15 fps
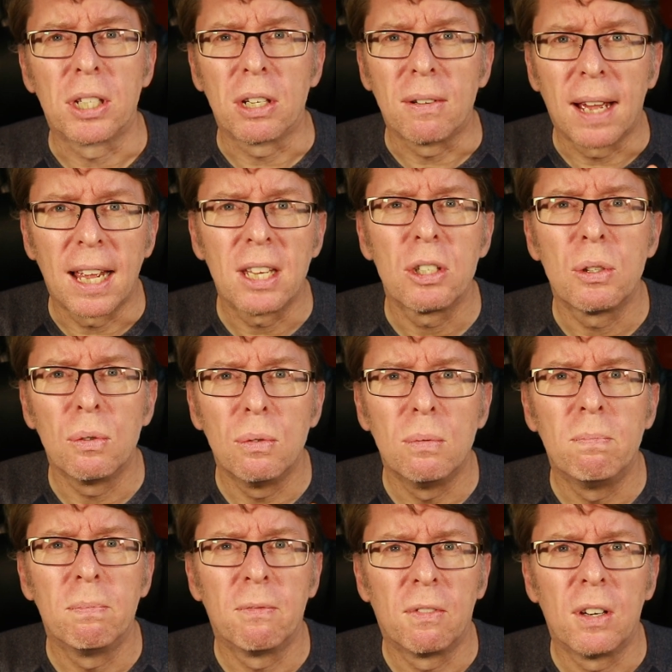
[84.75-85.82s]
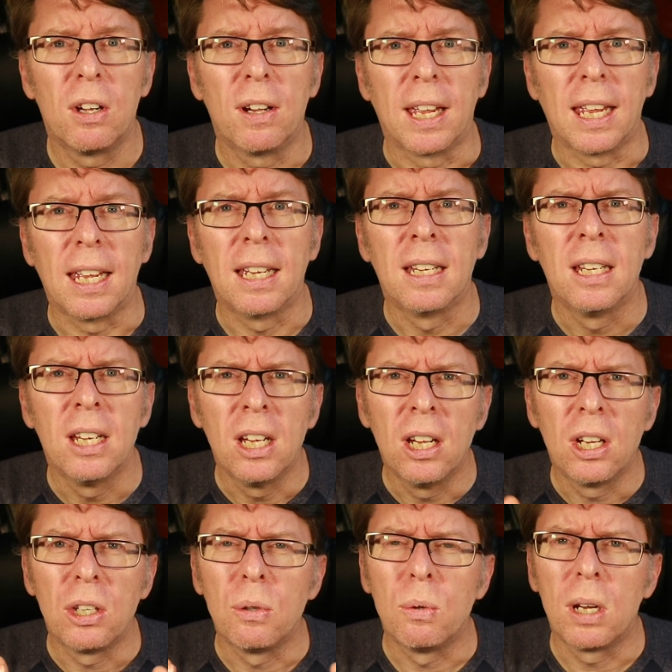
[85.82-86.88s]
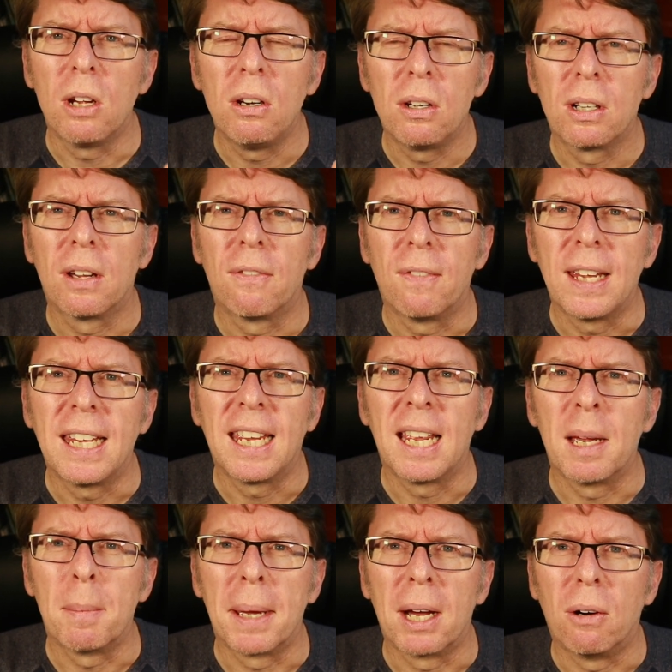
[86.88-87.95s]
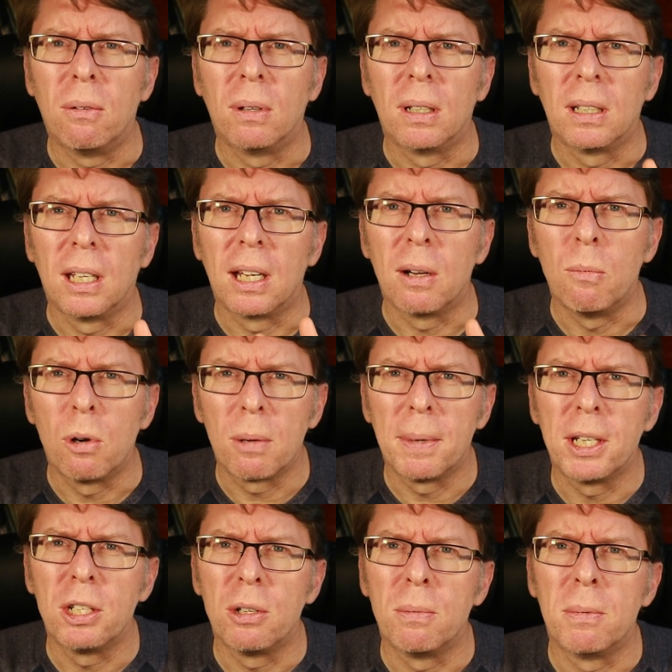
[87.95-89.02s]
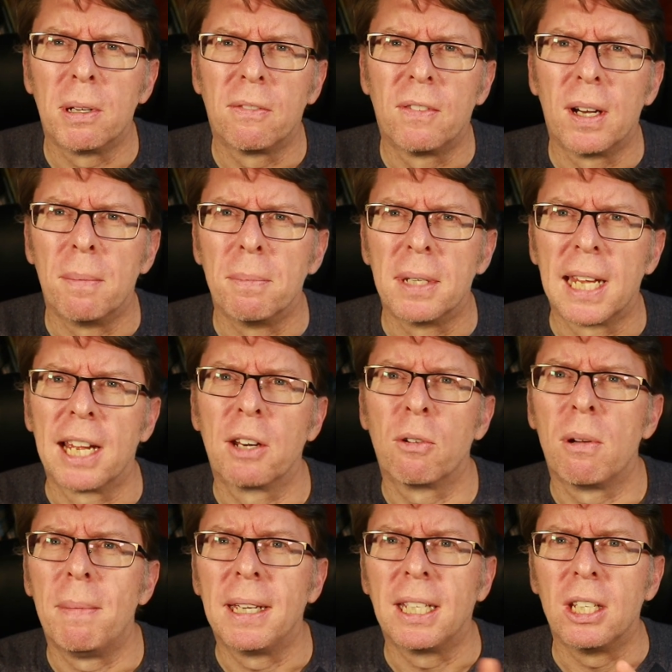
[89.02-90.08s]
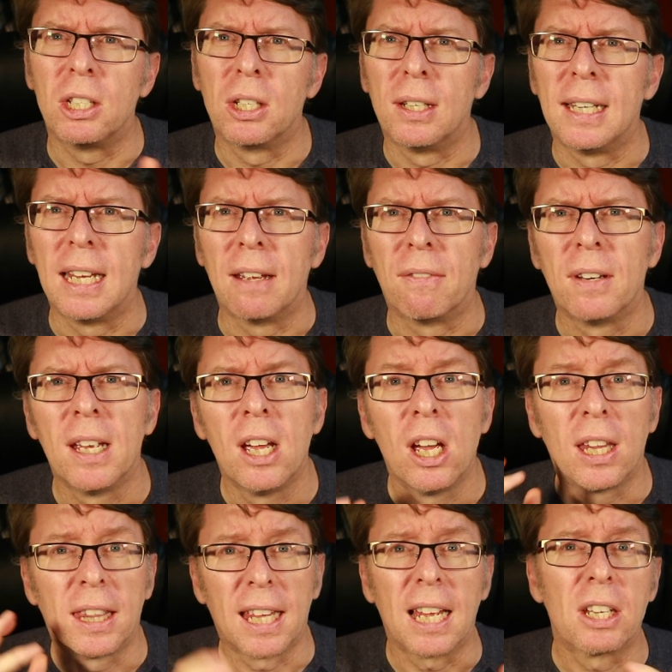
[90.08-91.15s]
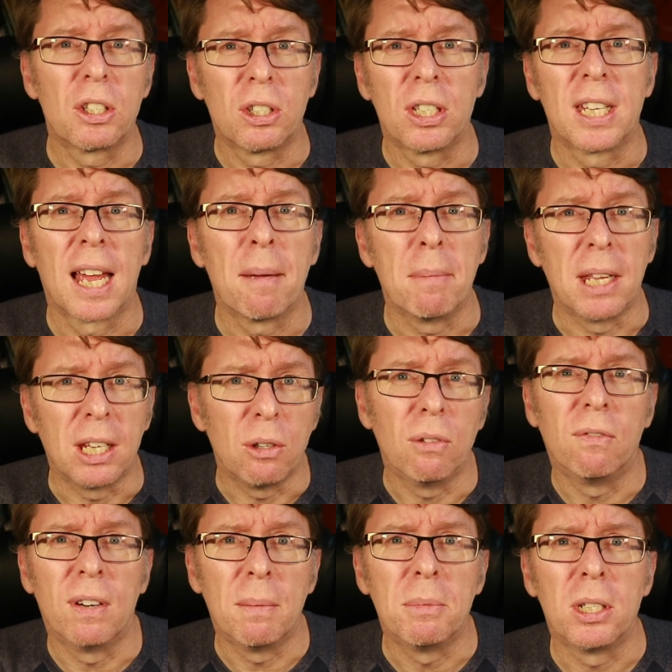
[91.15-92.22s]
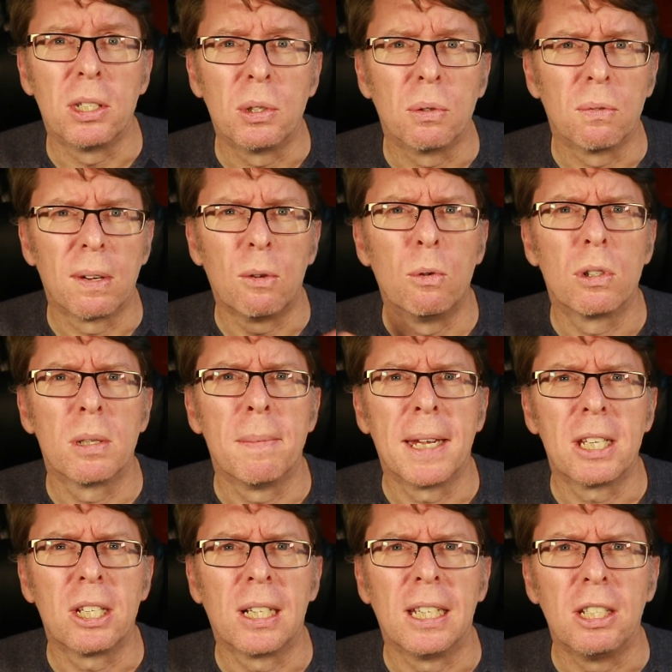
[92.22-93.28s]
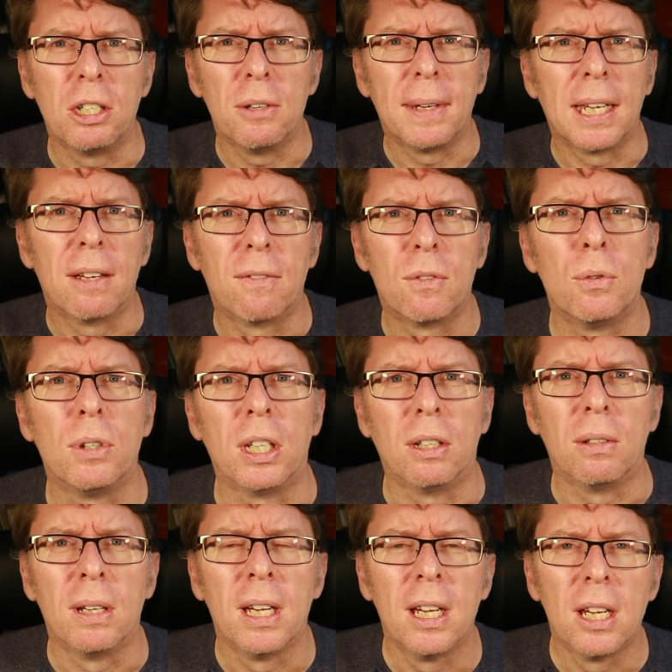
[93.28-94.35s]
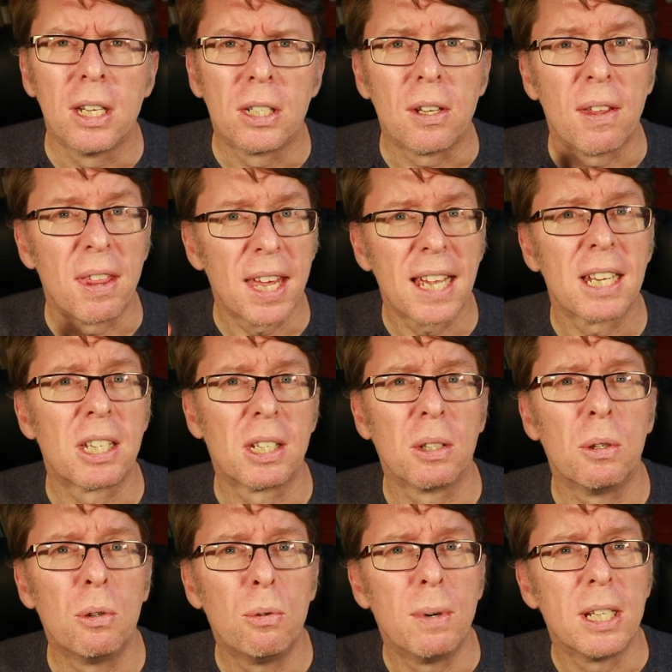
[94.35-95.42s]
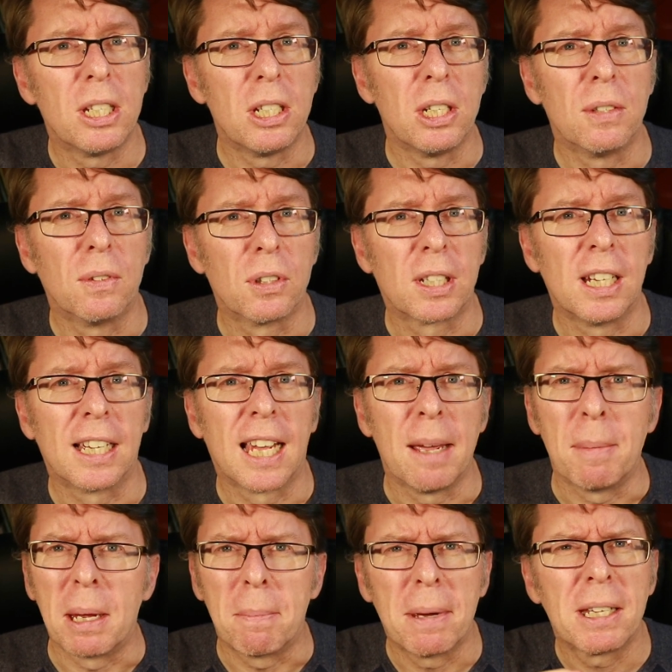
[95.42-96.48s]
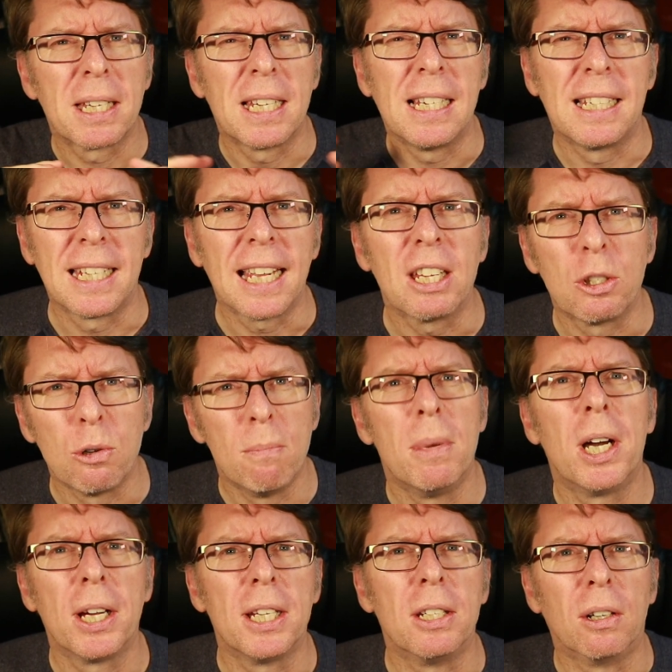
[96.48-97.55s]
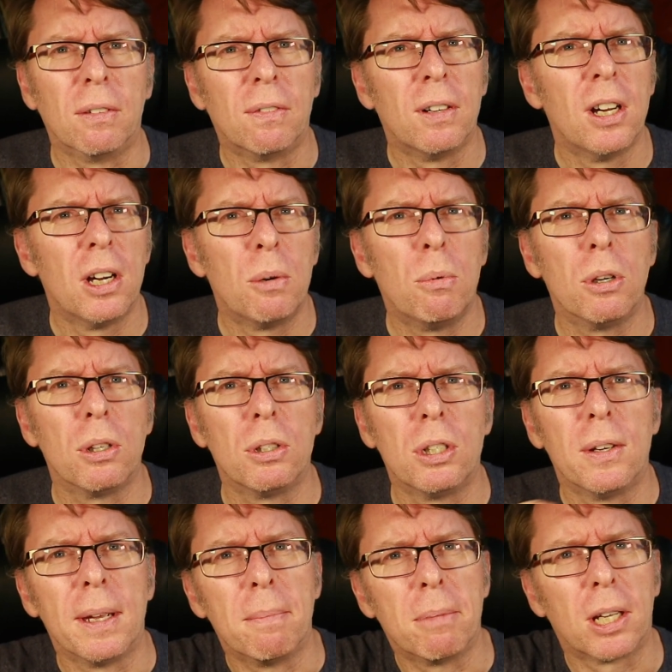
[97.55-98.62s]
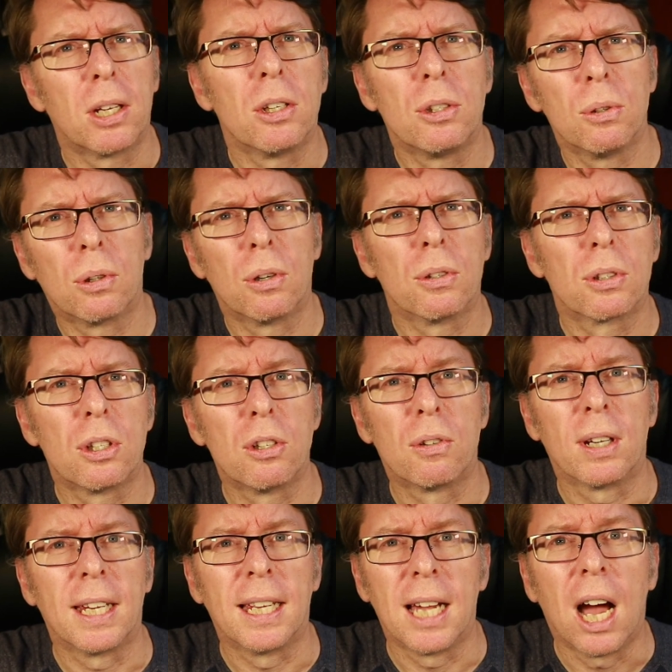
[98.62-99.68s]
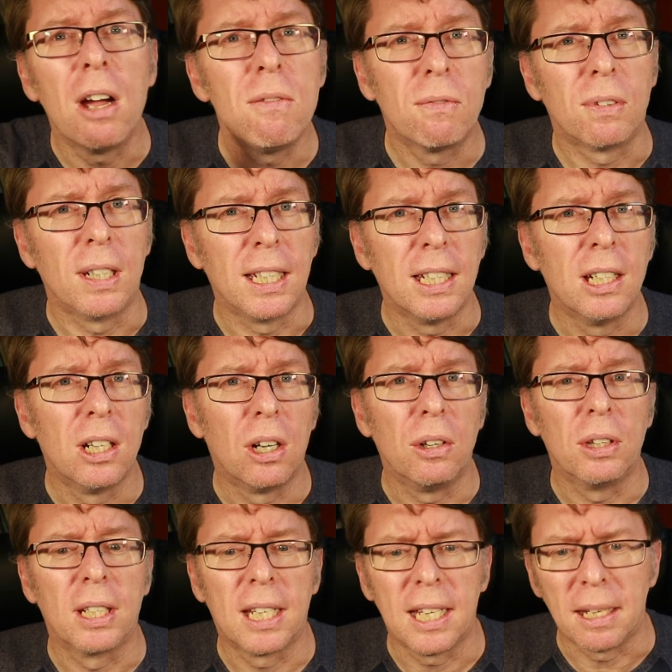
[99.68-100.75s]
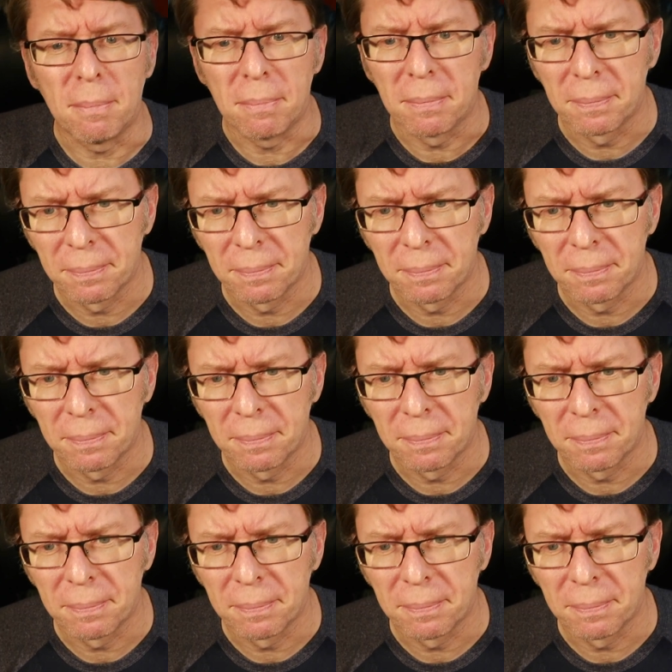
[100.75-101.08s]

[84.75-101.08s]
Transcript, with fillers: So as you're flying, you're no longer thinking about like, what am I doing with my thumbs? How do I make it turn left? That's just happening. Your thumbs is sort of automatically doing it for you. So that's always a useful skill of gaming. It basically takes your mind off what you're doing because you're concentrating, hopefully, on the game.